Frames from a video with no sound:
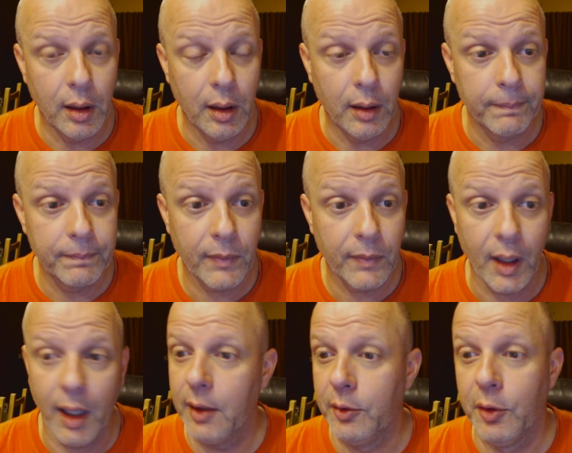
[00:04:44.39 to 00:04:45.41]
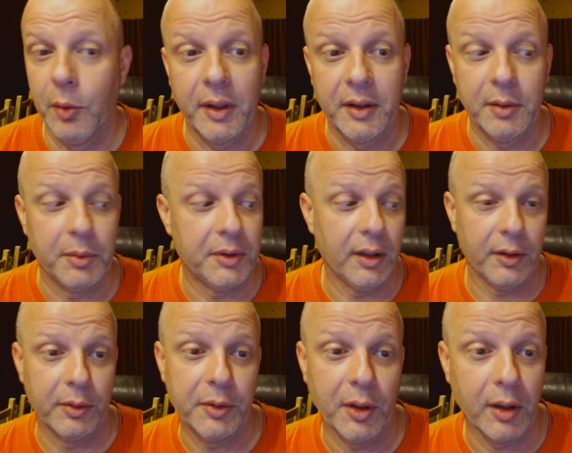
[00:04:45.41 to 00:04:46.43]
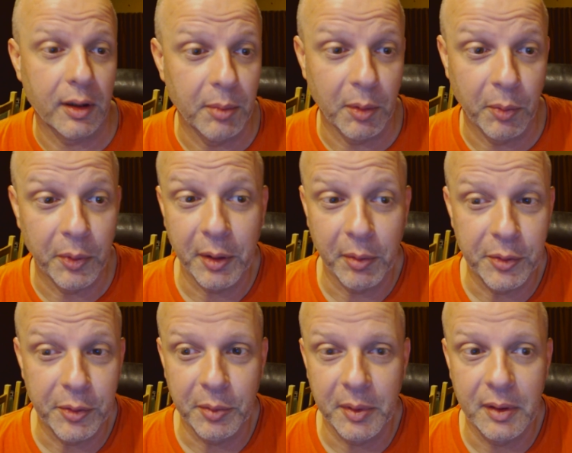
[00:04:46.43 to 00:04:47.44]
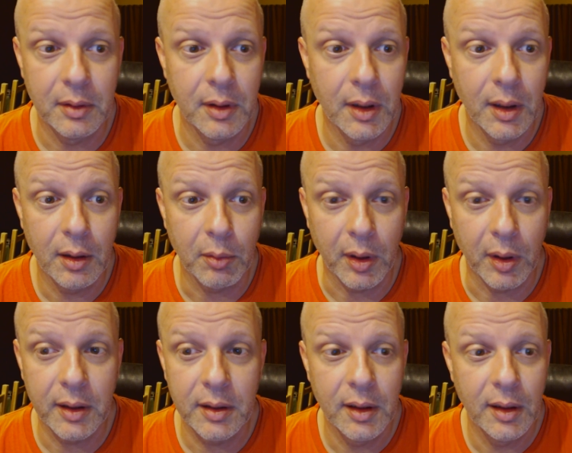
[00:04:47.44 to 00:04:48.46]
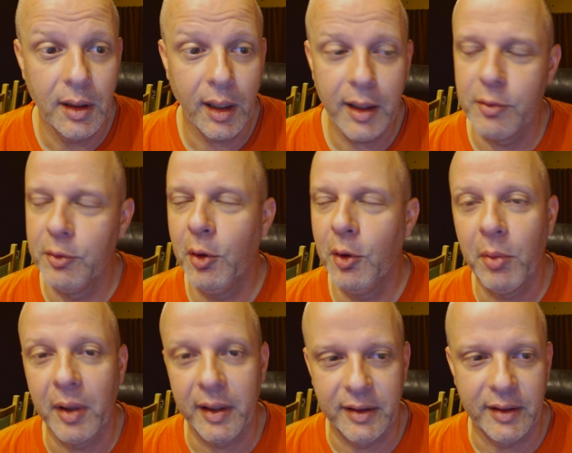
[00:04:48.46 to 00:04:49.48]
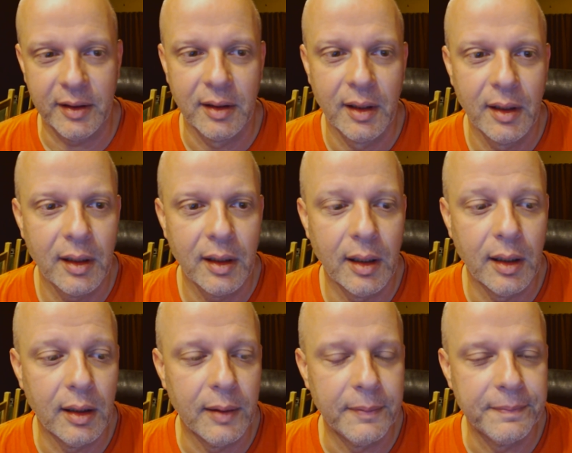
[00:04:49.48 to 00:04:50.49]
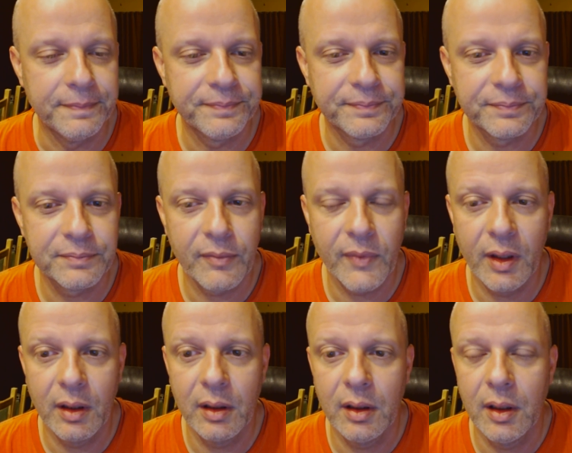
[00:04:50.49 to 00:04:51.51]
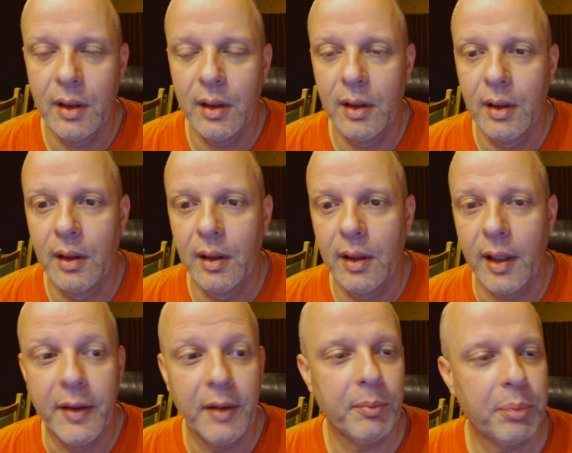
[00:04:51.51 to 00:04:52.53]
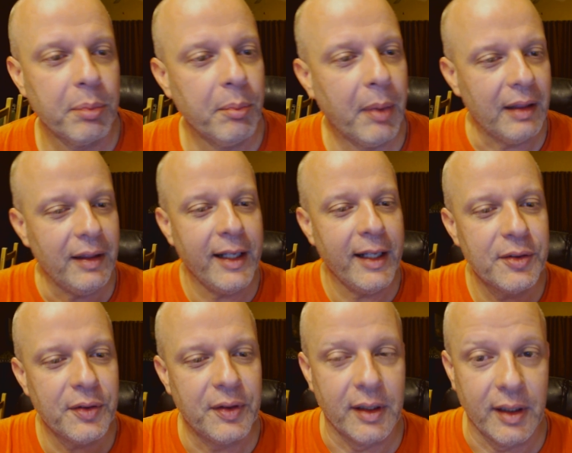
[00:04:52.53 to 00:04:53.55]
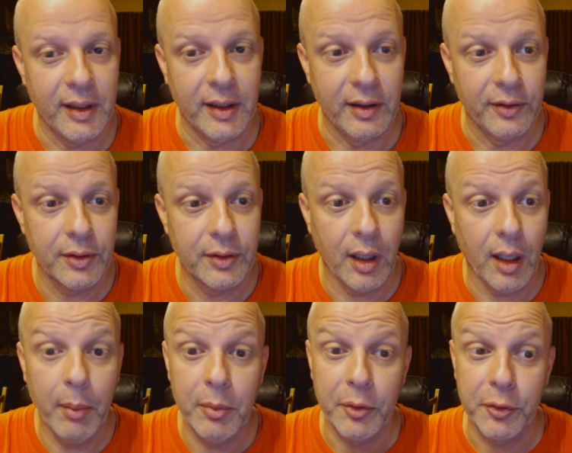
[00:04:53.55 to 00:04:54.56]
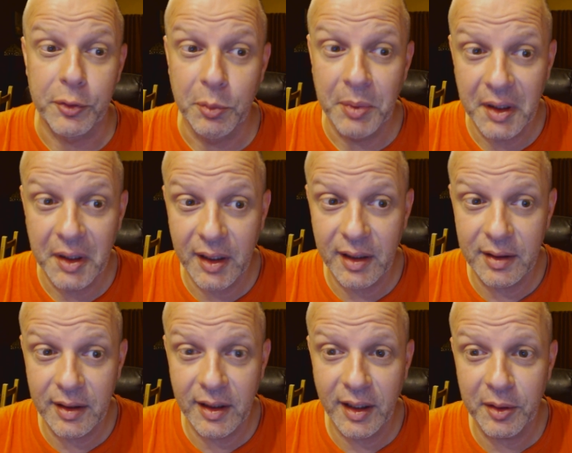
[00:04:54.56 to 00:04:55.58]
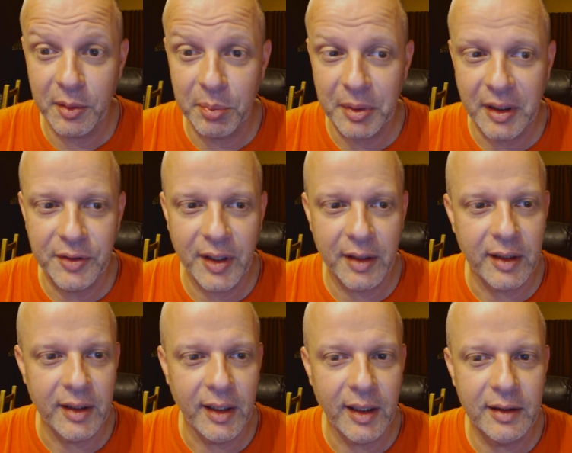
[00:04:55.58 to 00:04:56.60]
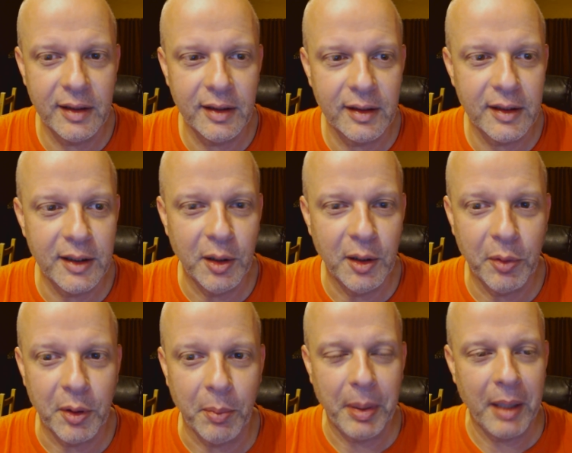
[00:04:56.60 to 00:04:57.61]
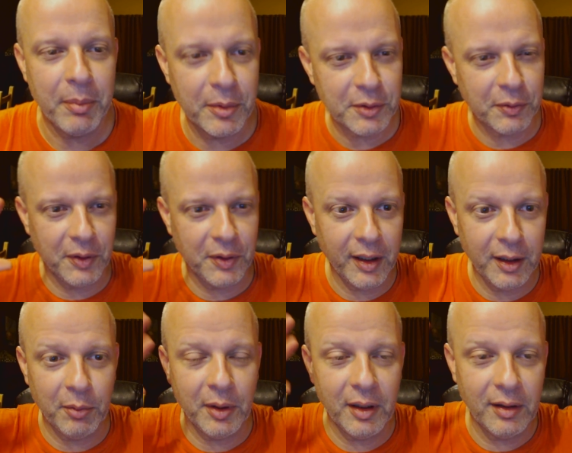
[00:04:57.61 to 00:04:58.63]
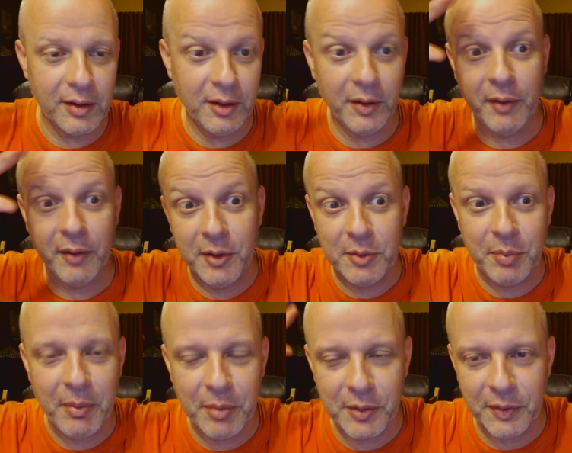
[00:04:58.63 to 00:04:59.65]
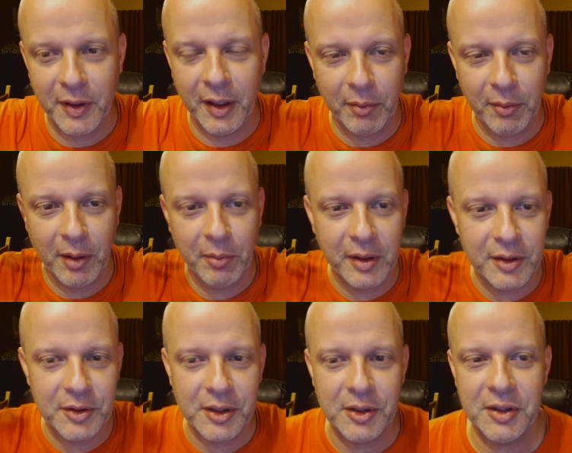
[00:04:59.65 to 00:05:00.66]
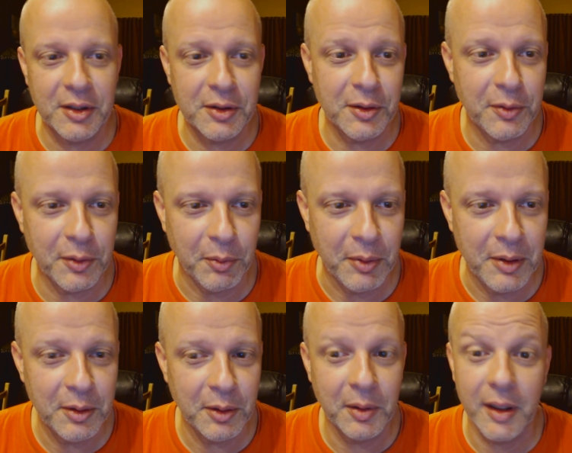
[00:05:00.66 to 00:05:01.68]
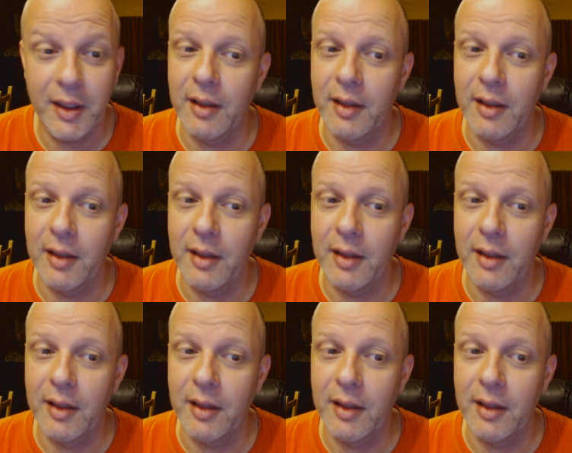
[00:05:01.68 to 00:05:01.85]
Um, I had no idea what the hell they were talking about, what they were doing, right? I had no idea. Um, and then my last thing is, I'm assuming they get together because at the end, you know, where the papers are flying around, you know, they have these papers flying around because he sneaks in through the window.